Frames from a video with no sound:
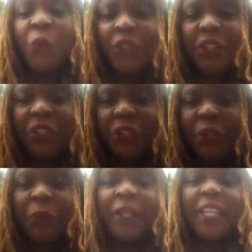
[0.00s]
with
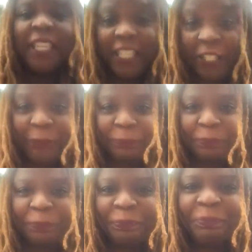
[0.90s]
you here.
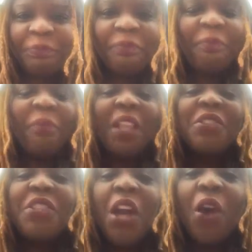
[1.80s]

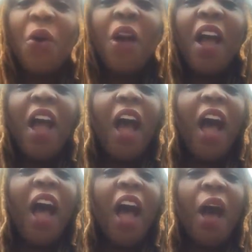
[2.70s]
So
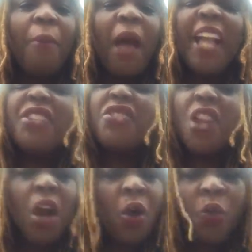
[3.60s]
I
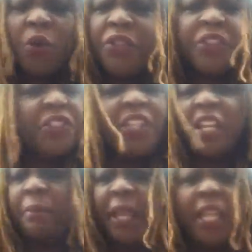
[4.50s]
know this is
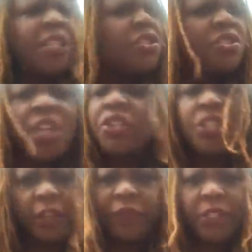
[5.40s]
going to make such
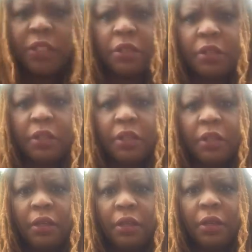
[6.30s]
a difference
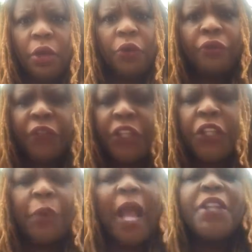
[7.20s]
for
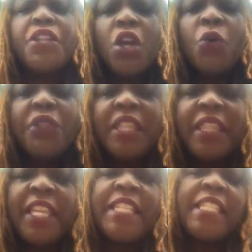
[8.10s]
you. I know
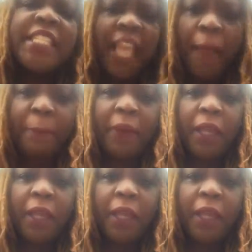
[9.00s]
that this step,